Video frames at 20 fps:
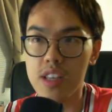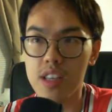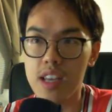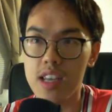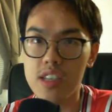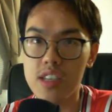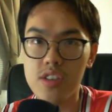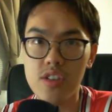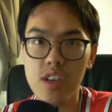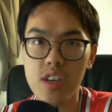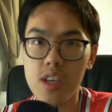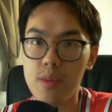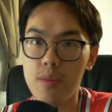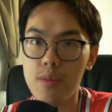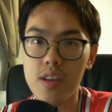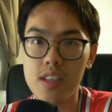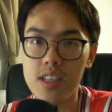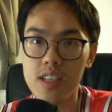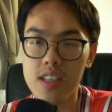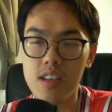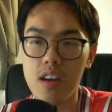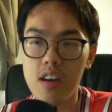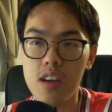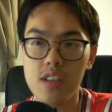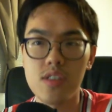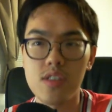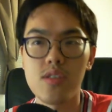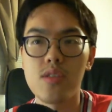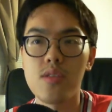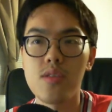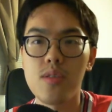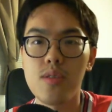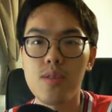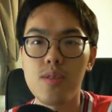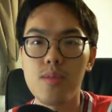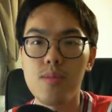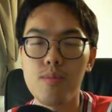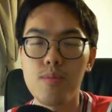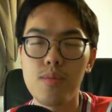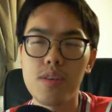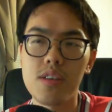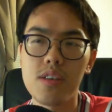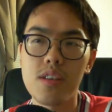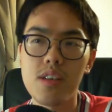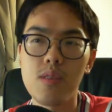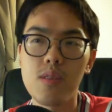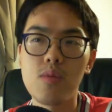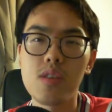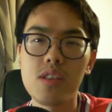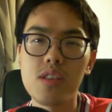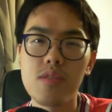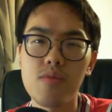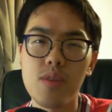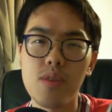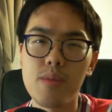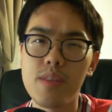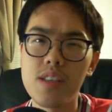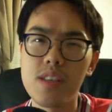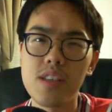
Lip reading: I just saw him on TikTok too, but it wasn't from his